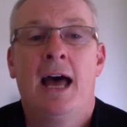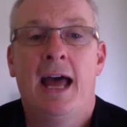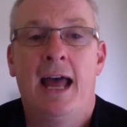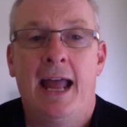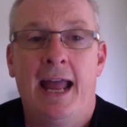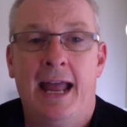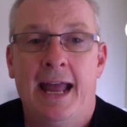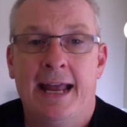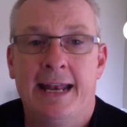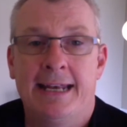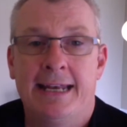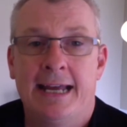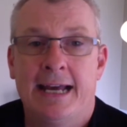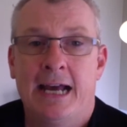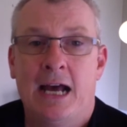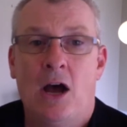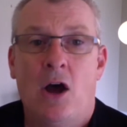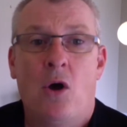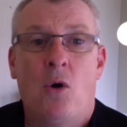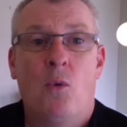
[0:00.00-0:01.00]
And
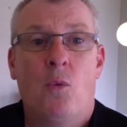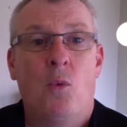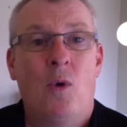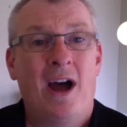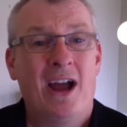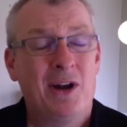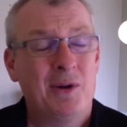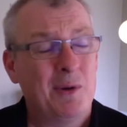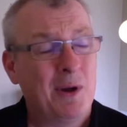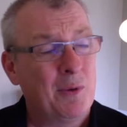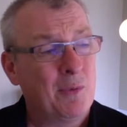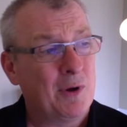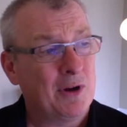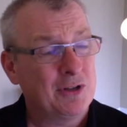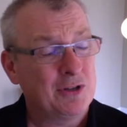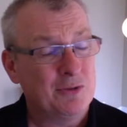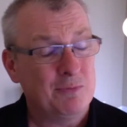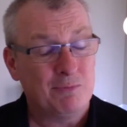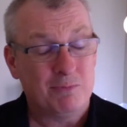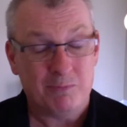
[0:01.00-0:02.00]
why do I
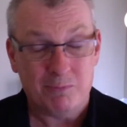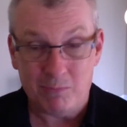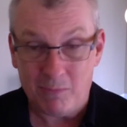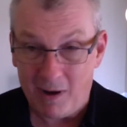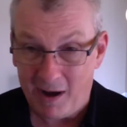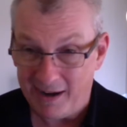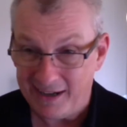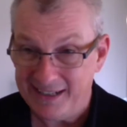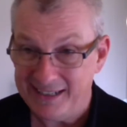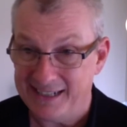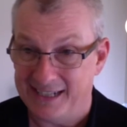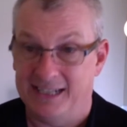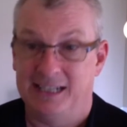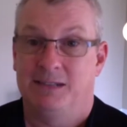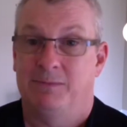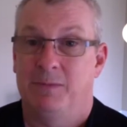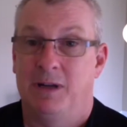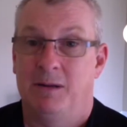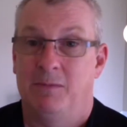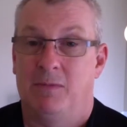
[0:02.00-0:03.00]
want to
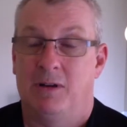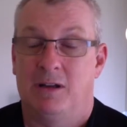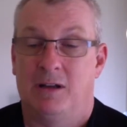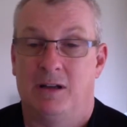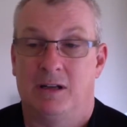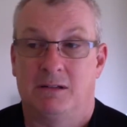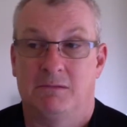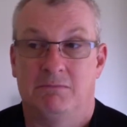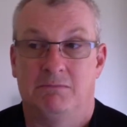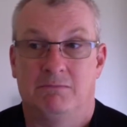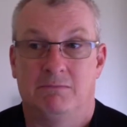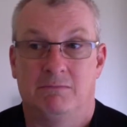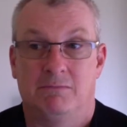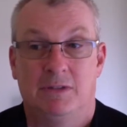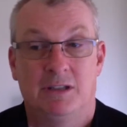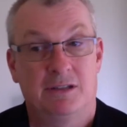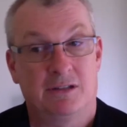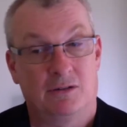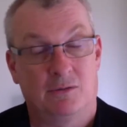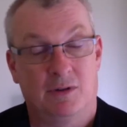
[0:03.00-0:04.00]
monetize my blog
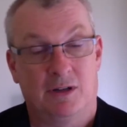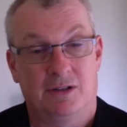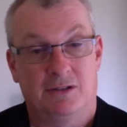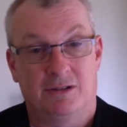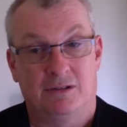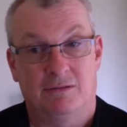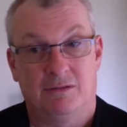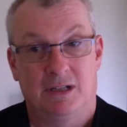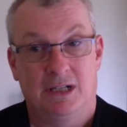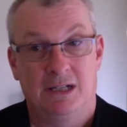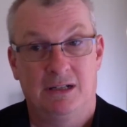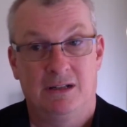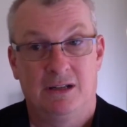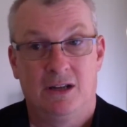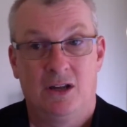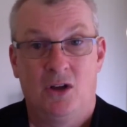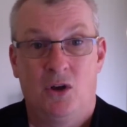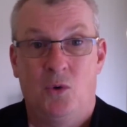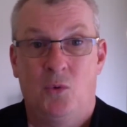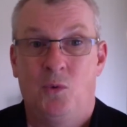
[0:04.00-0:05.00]
is the question, right?
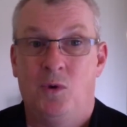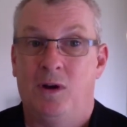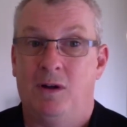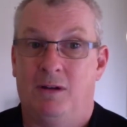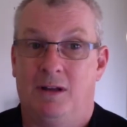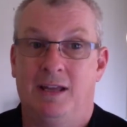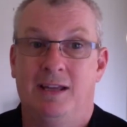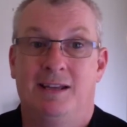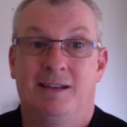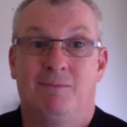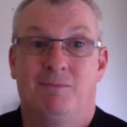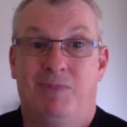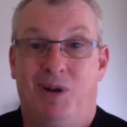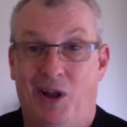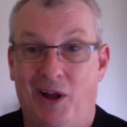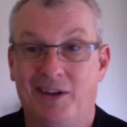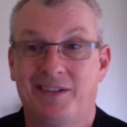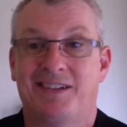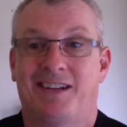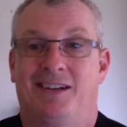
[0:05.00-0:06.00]
Well,
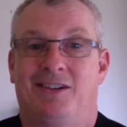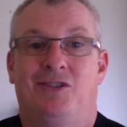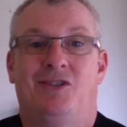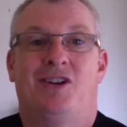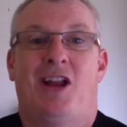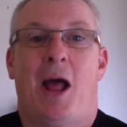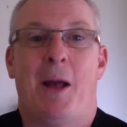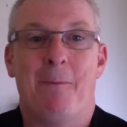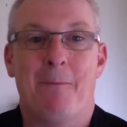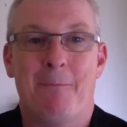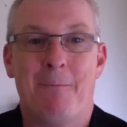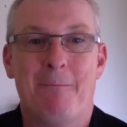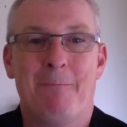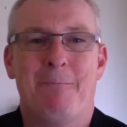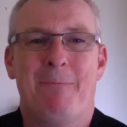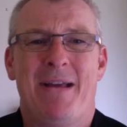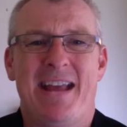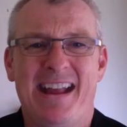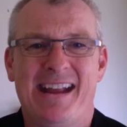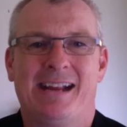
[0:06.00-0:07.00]
blogs can earn a
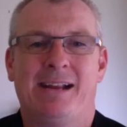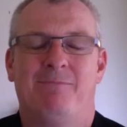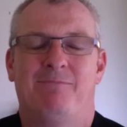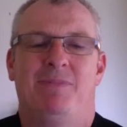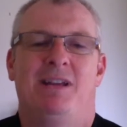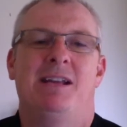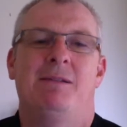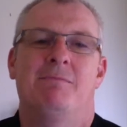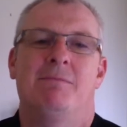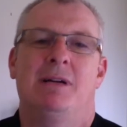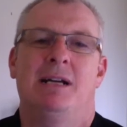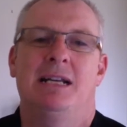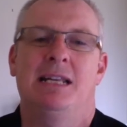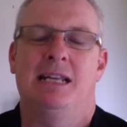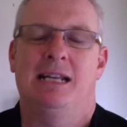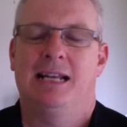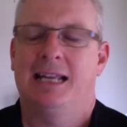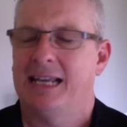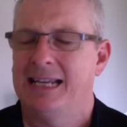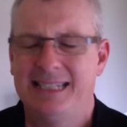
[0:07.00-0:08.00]
big
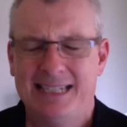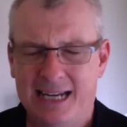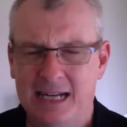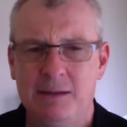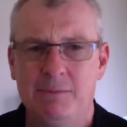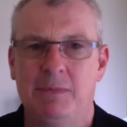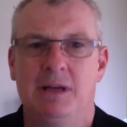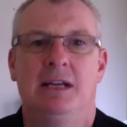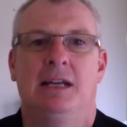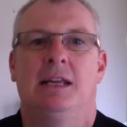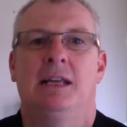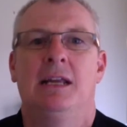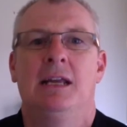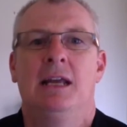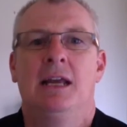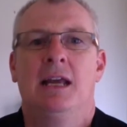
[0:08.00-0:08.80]
money, like a ton of money,